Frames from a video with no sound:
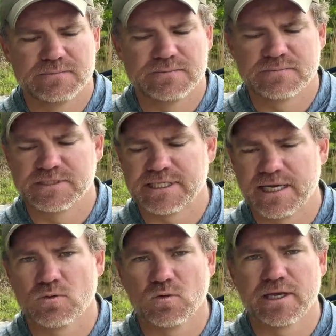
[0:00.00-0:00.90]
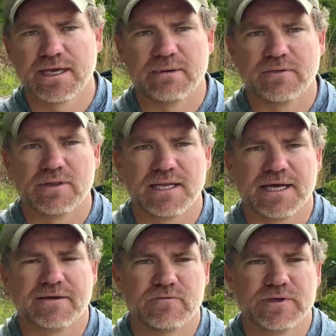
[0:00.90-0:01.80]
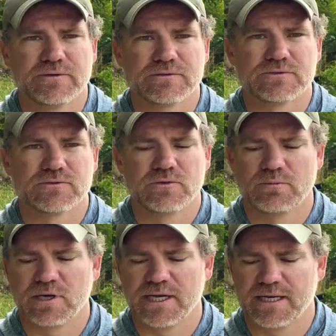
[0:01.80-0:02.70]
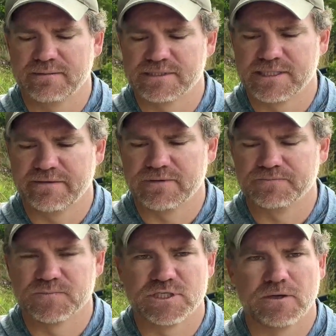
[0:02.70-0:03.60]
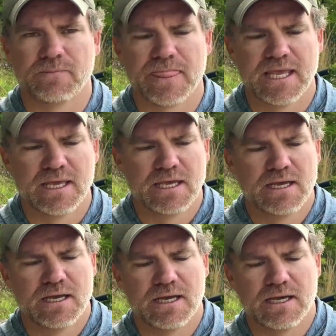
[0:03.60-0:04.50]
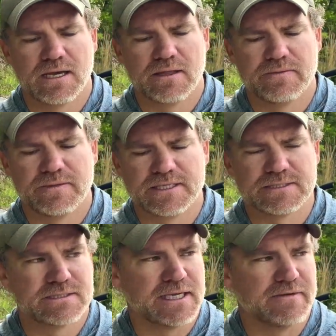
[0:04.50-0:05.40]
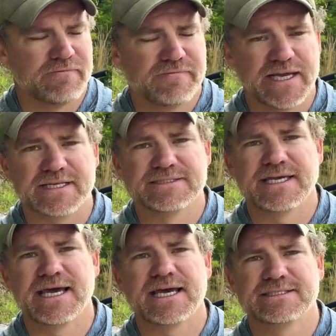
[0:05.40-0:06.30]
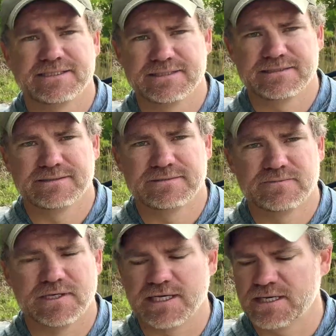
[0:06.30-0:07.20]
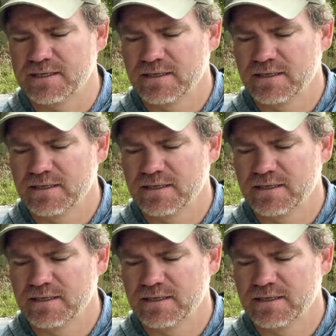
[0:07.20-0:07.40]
St. Croix came out with a line of reels through a brand named 7. So this is a fantastic rod.